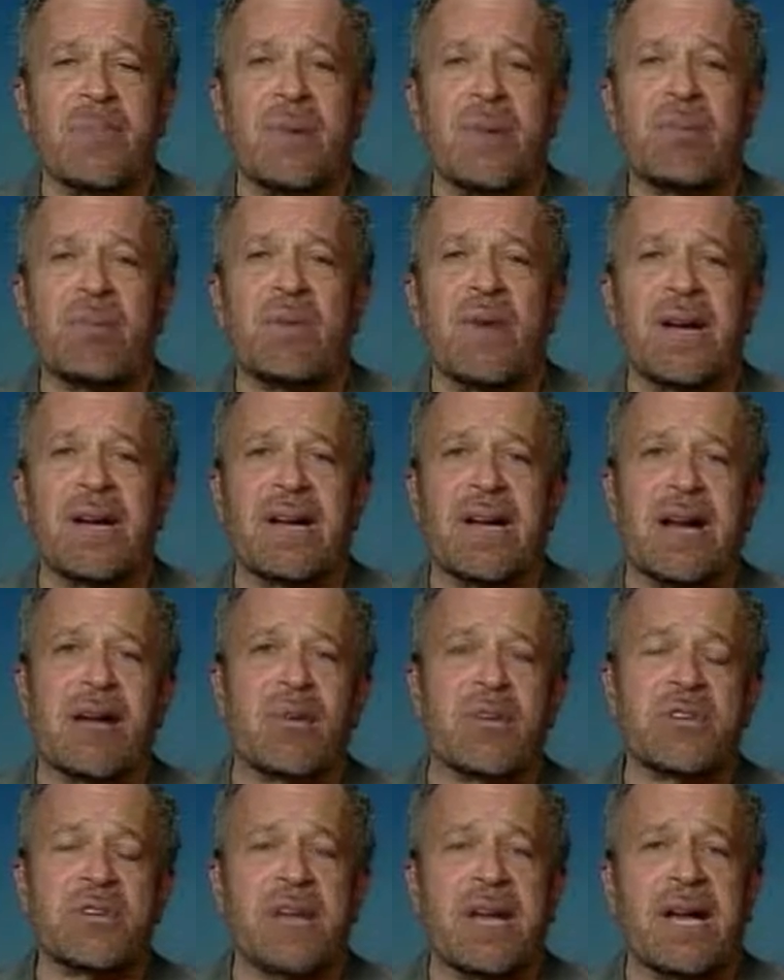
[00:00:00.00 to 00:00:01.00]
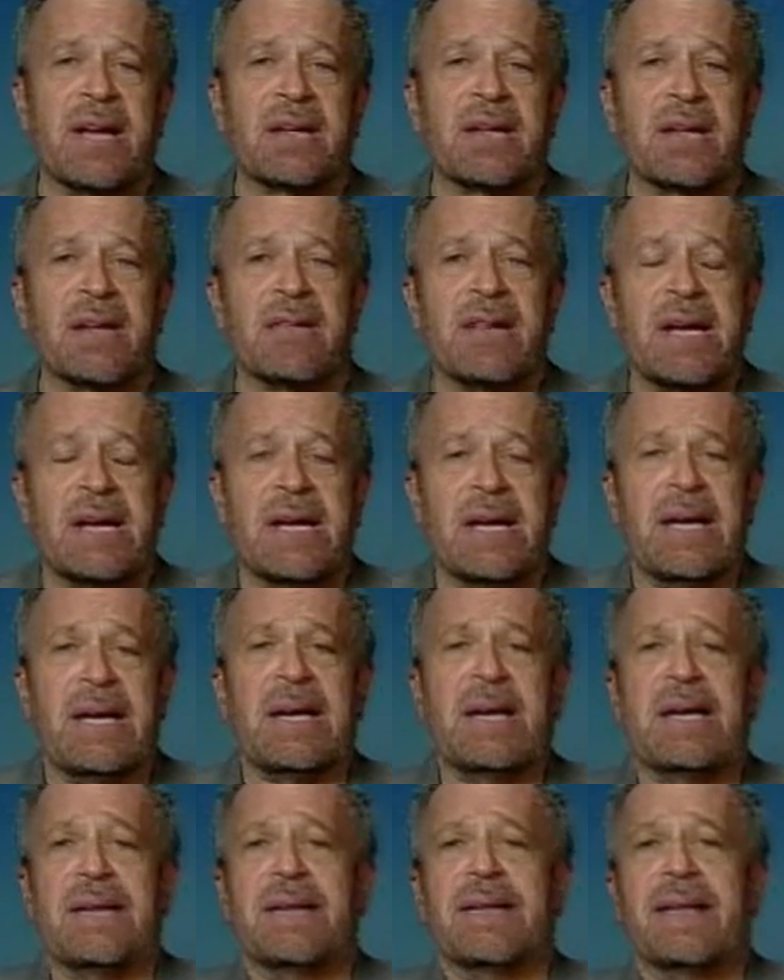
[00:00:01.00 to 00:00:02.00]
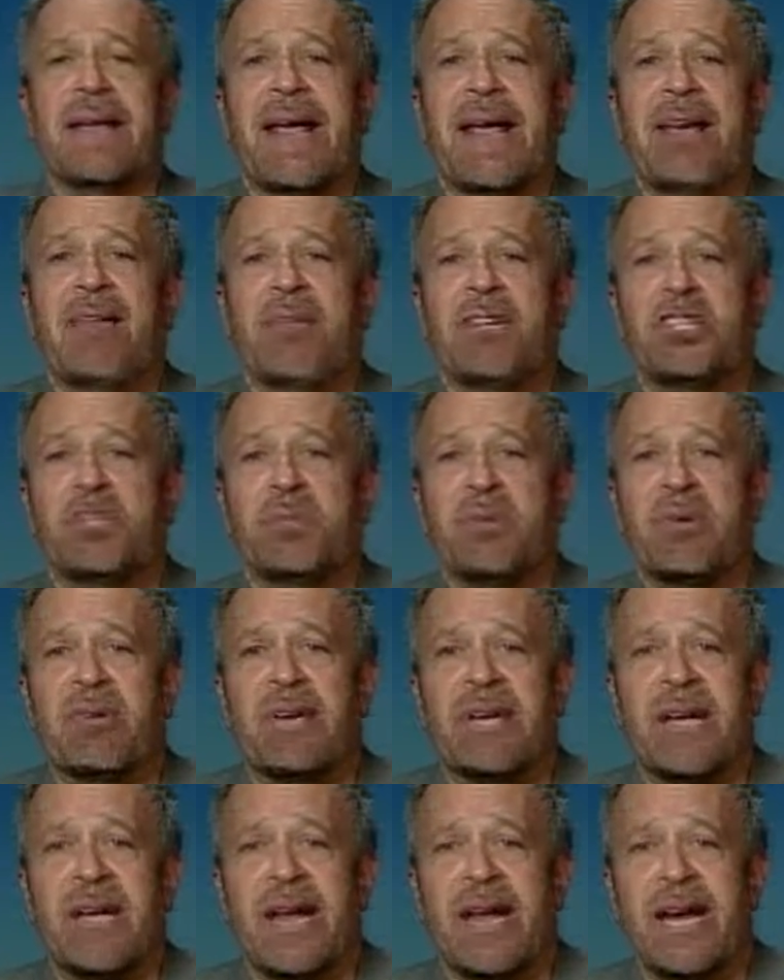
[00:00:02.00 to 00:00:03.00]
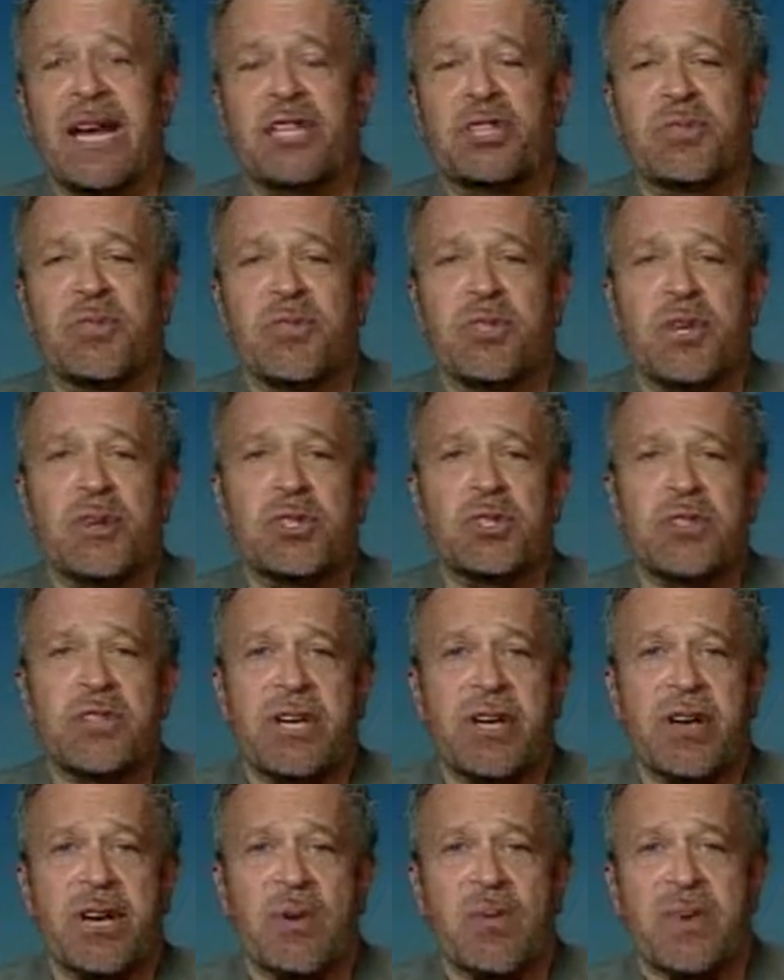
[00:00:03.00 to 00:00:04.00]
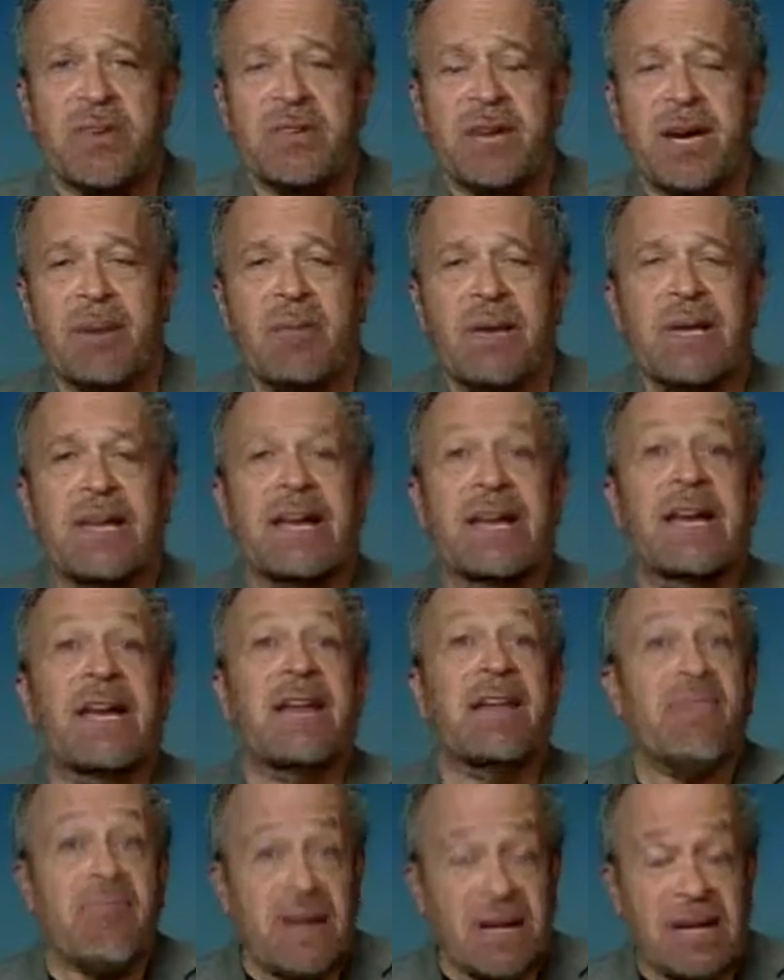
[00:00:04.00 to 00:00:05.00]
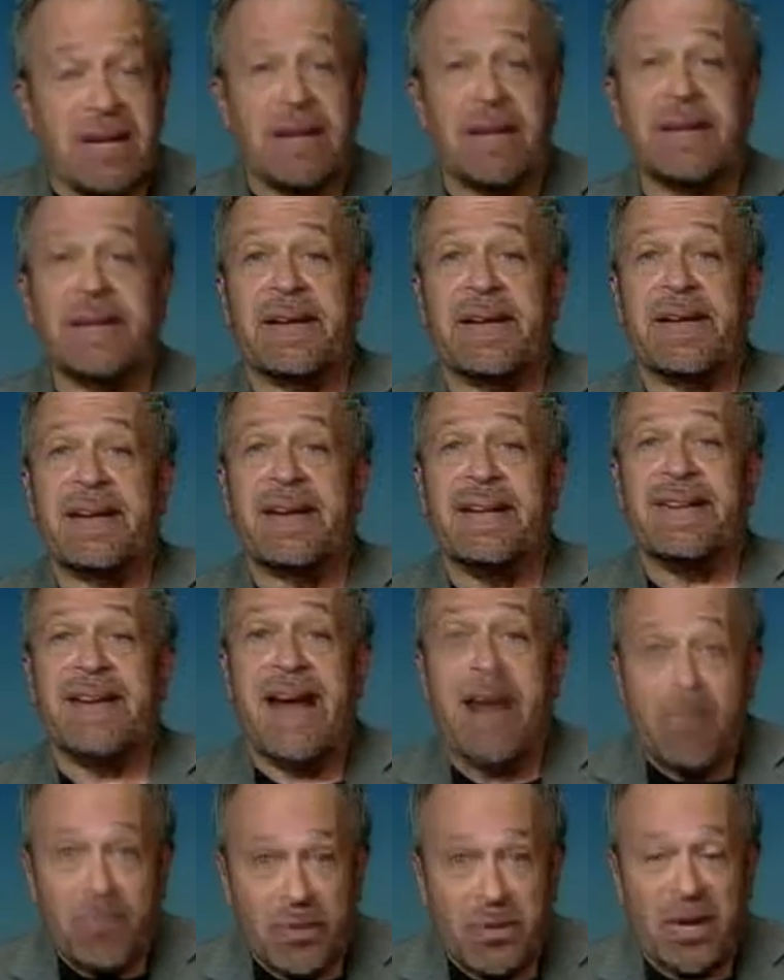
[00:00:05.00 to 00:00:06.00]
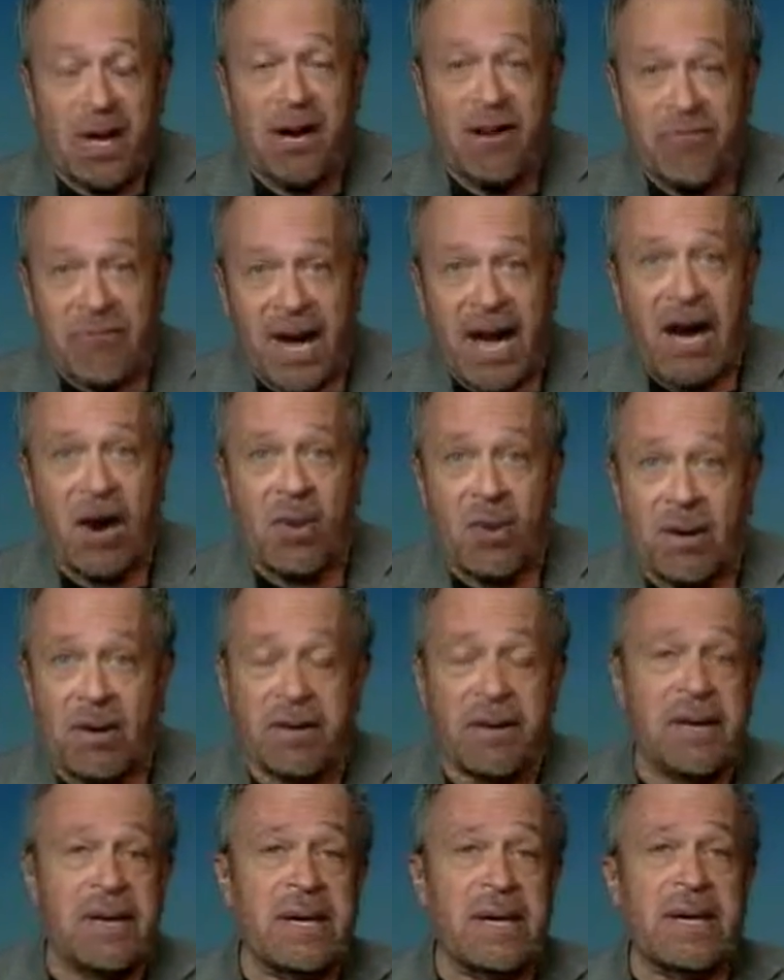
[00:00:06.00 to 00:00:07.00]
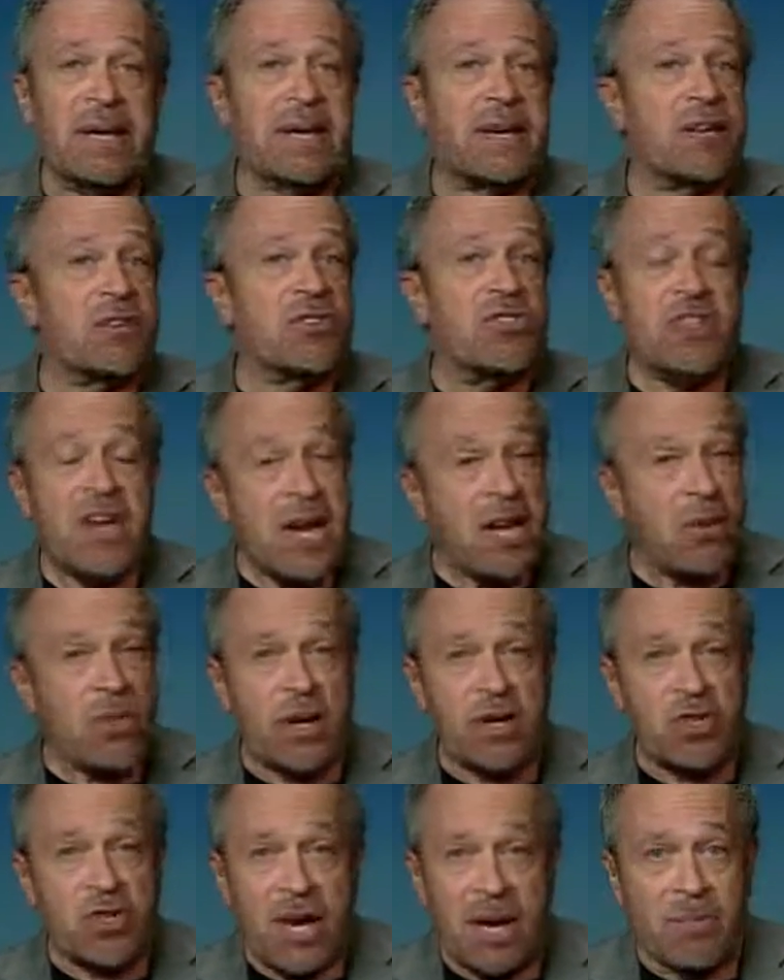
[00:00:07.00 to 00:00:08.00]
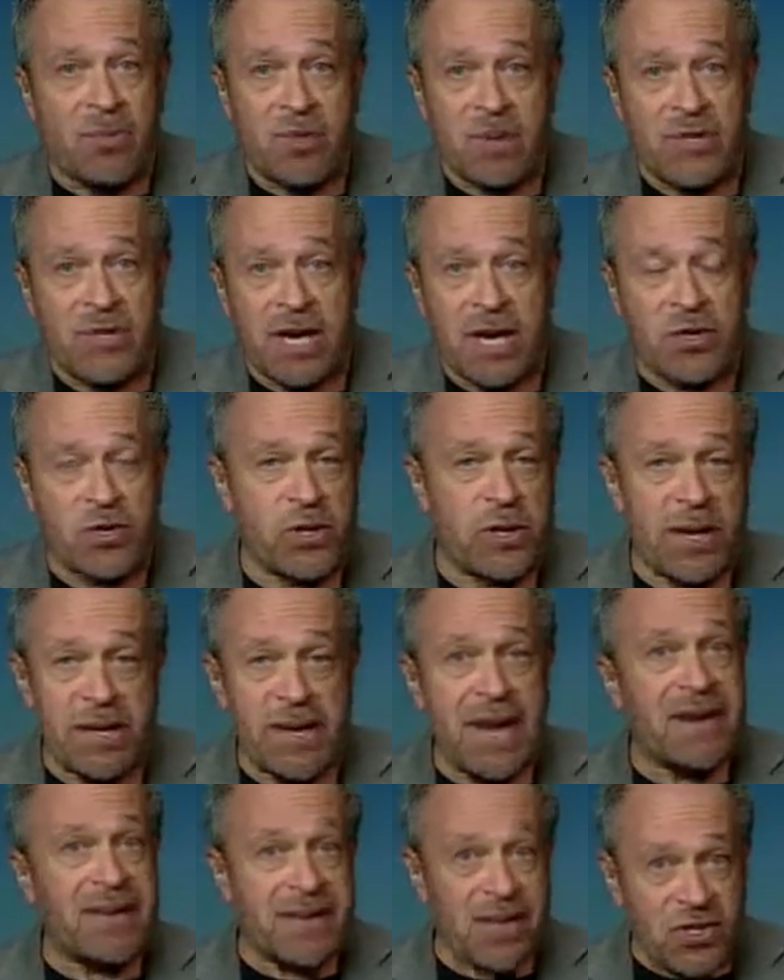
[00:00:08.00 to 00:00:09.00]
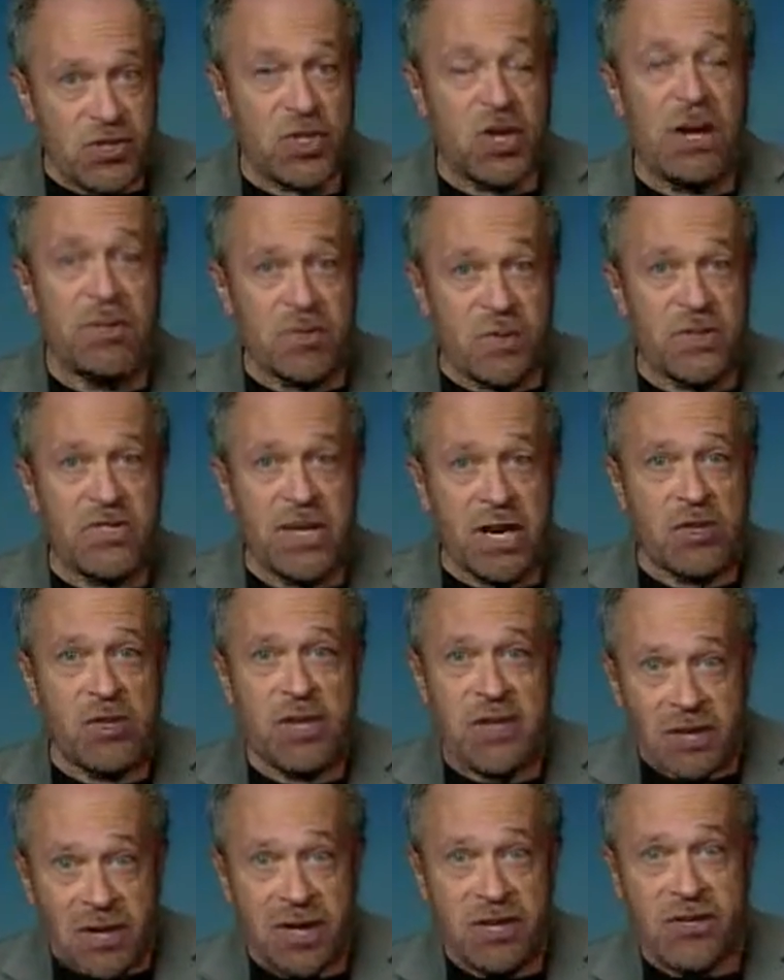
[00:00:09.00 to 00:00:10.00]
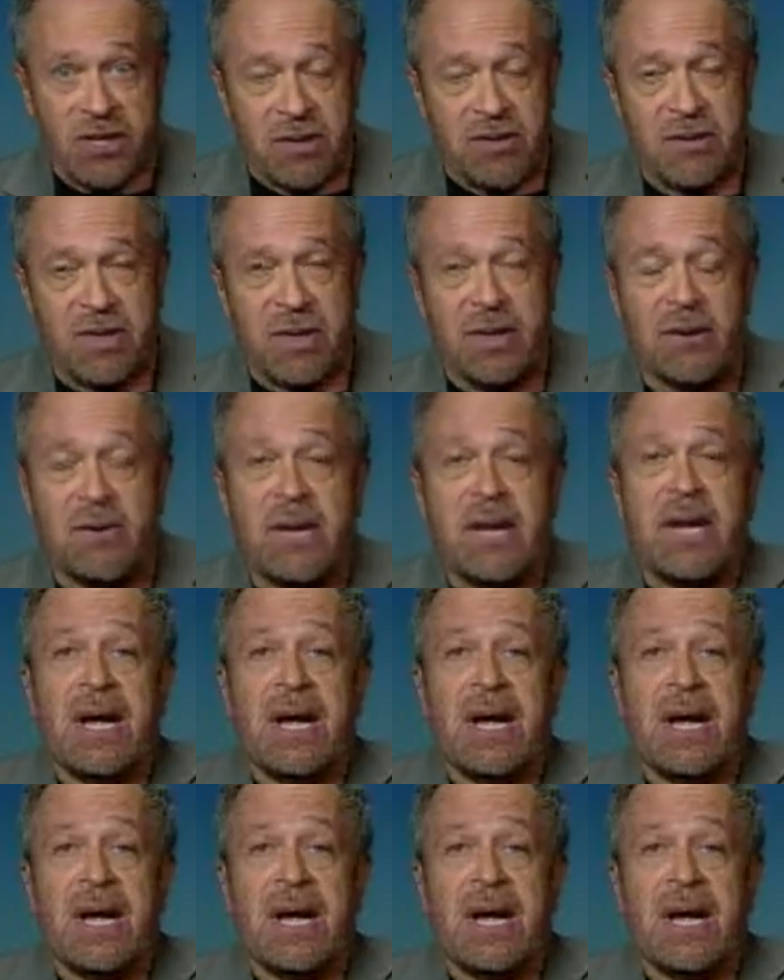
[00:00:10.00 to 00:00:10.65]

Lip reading: people right now are saying that the eligibility age for Social Security retirement, given the depth of our continuing jobs recession, and that this jobs recession does continue,